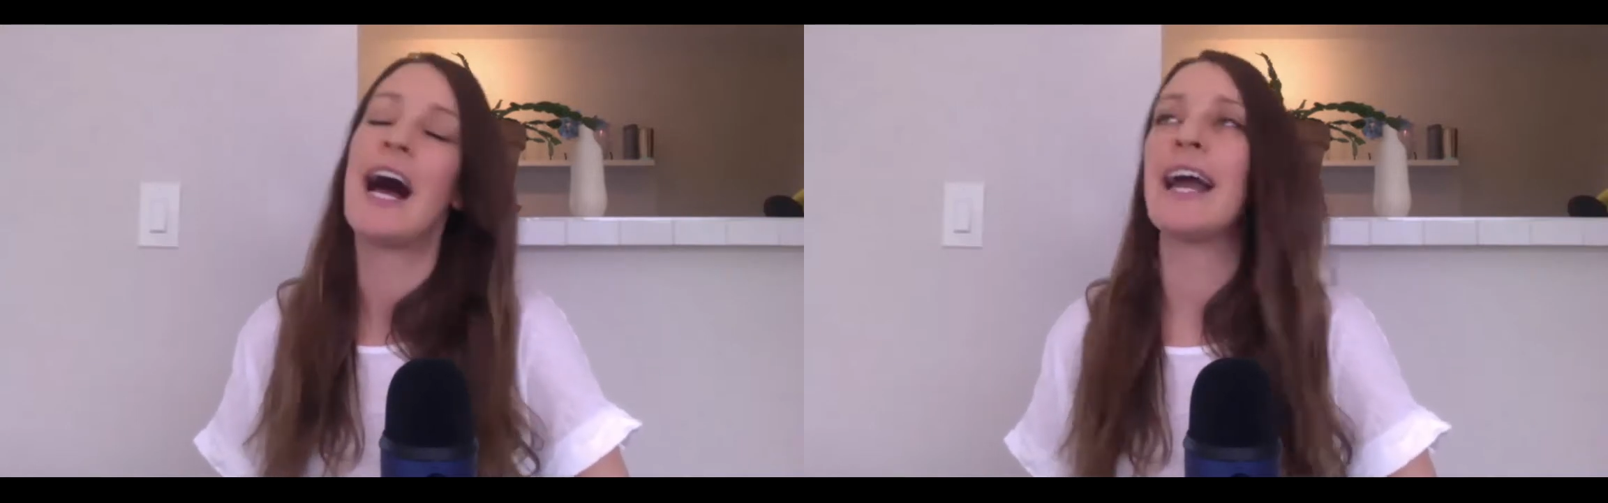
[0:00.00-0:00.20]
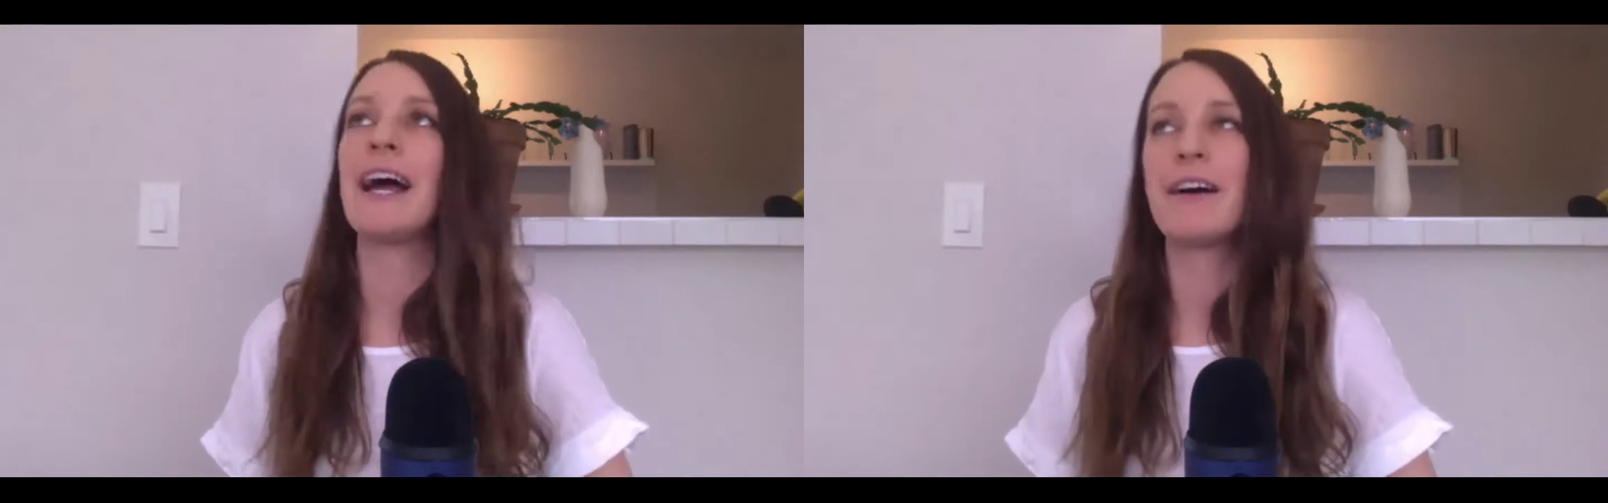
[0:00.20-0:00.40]

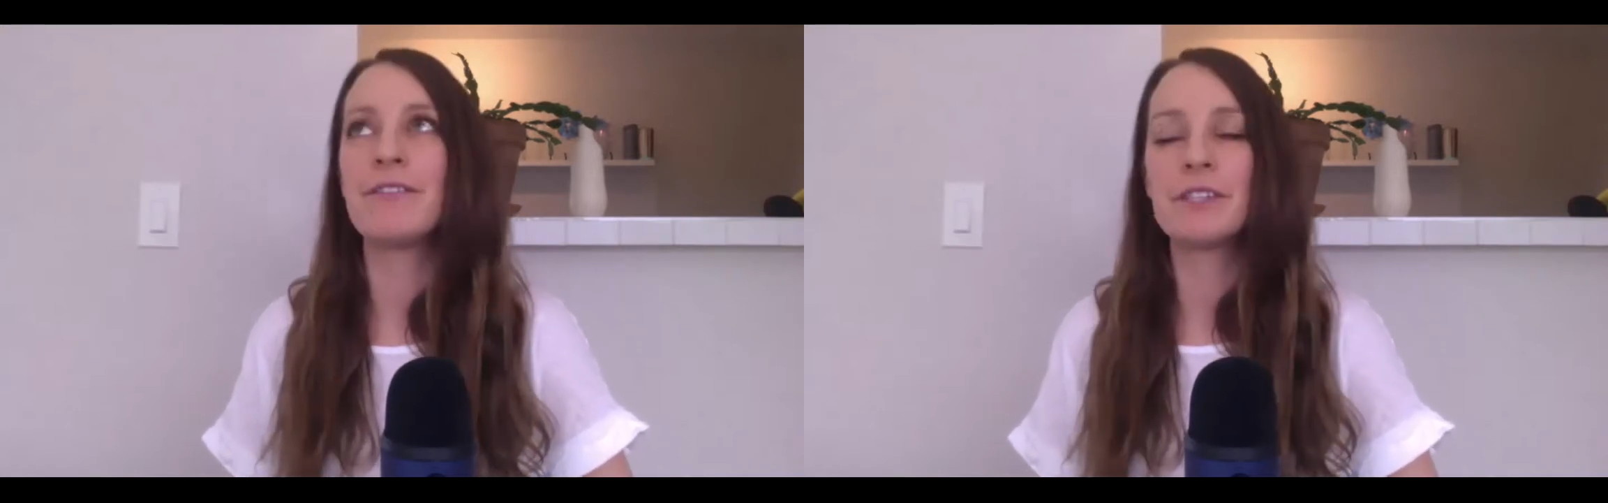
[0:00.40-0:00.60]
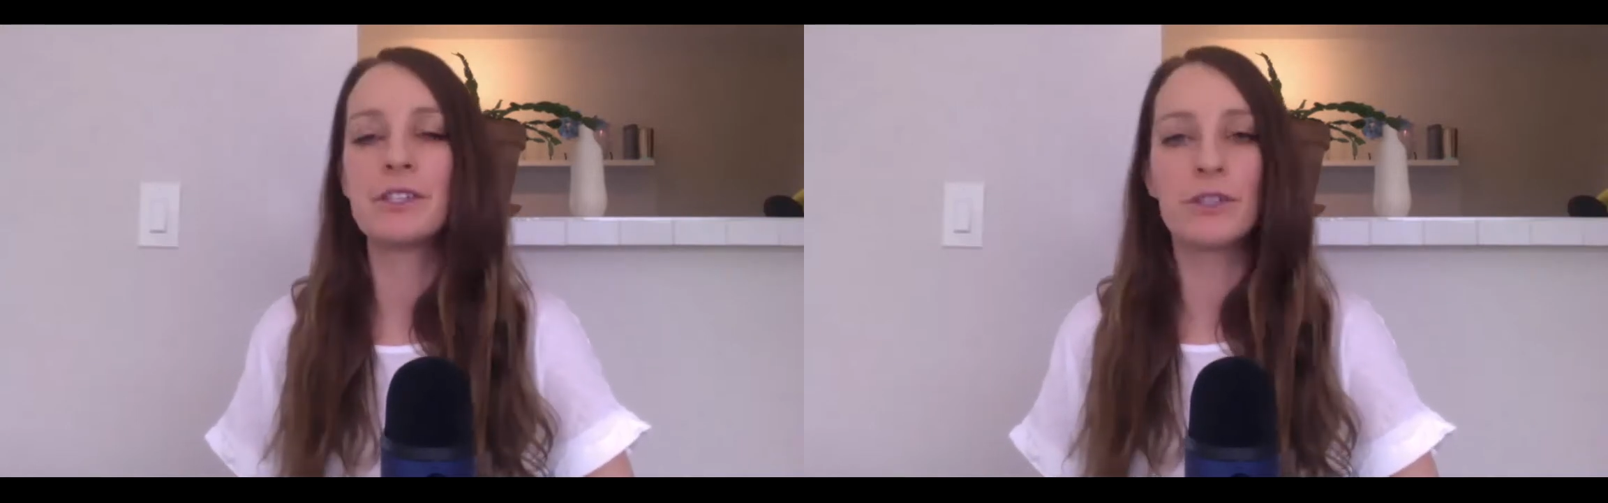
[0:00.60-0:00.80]
I
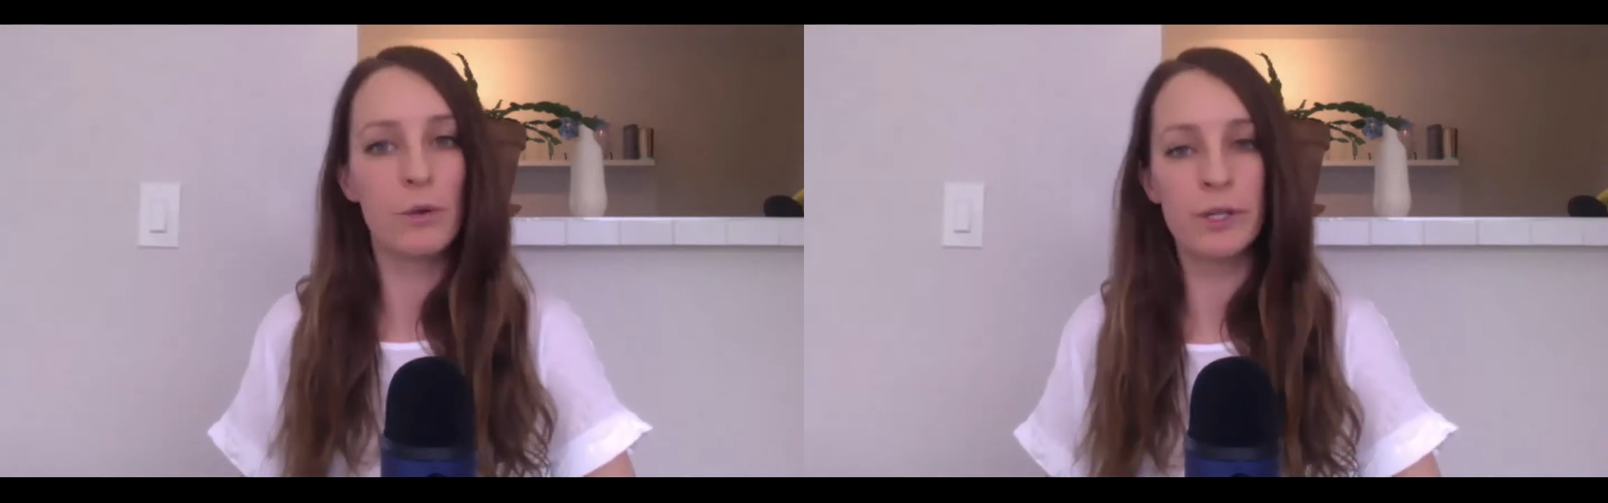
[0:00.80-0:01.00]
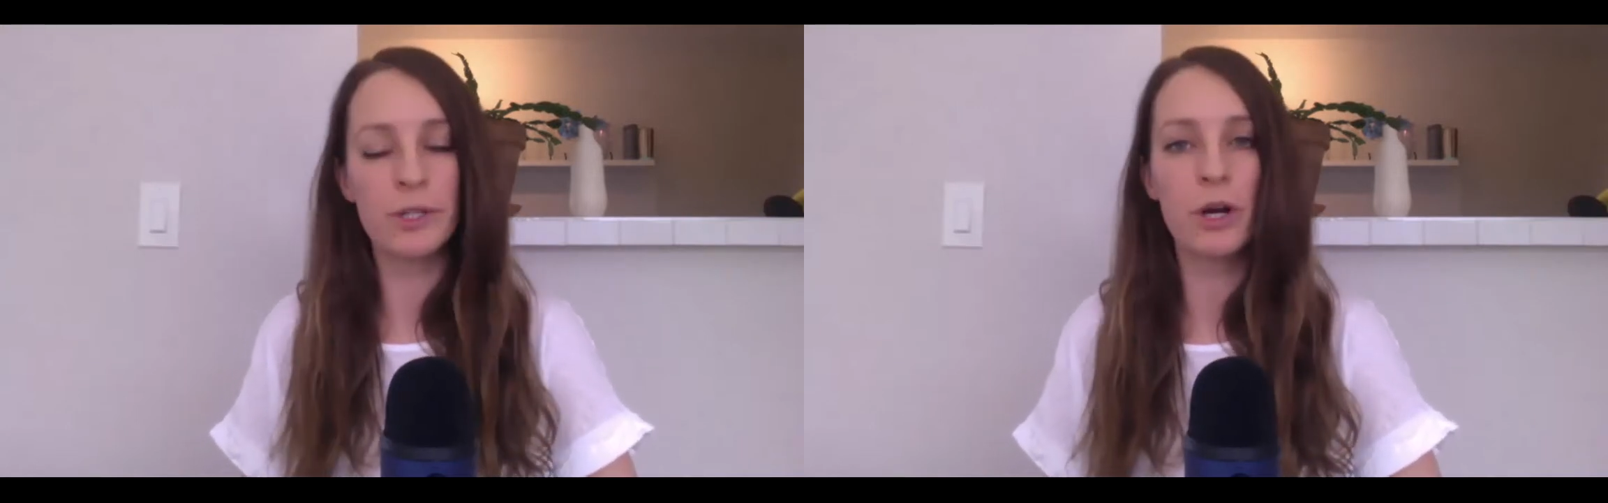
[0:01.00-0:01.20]
have so
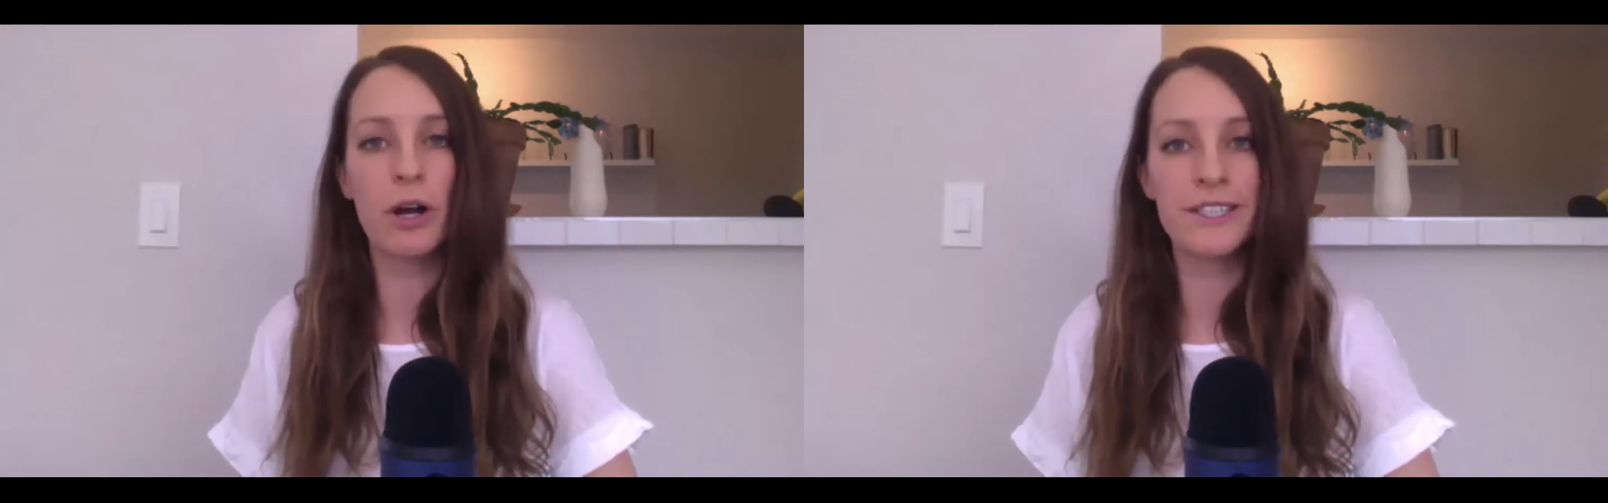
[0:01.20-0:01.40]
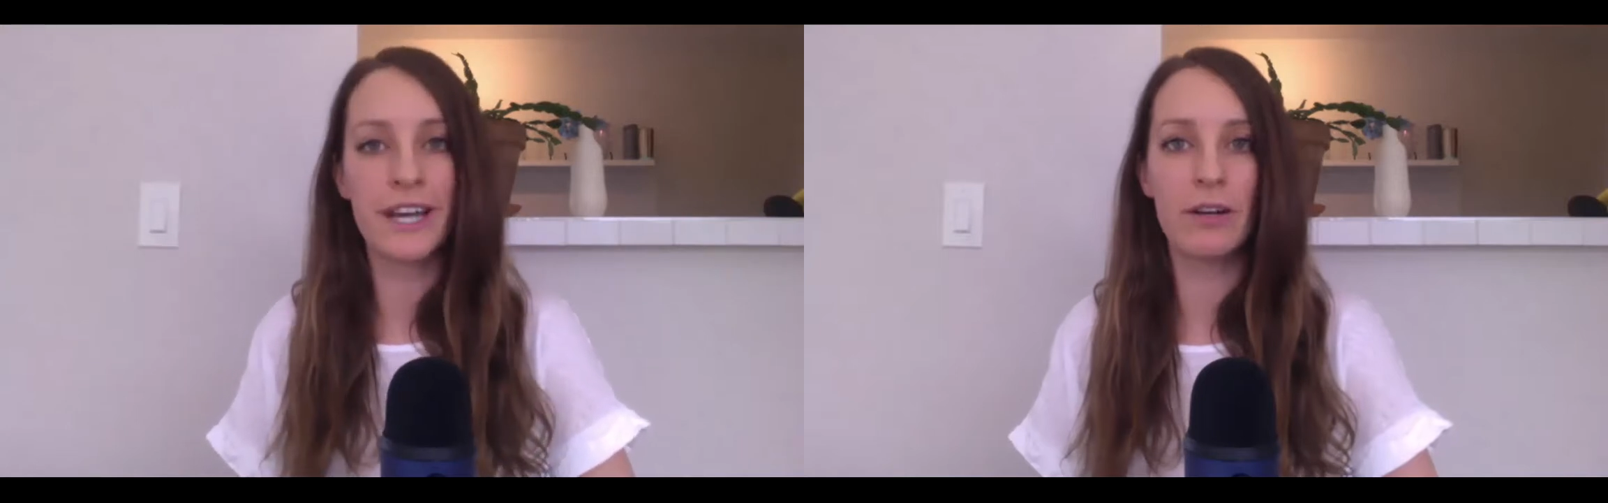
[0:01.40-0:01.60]
much
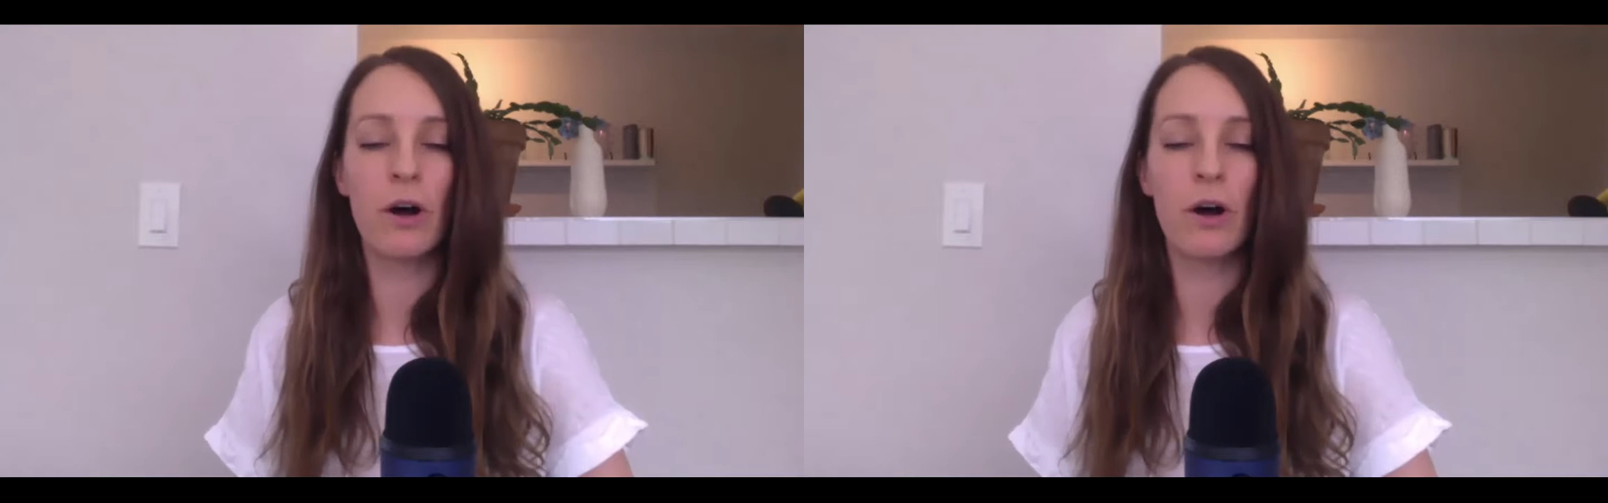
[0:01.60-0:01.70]
content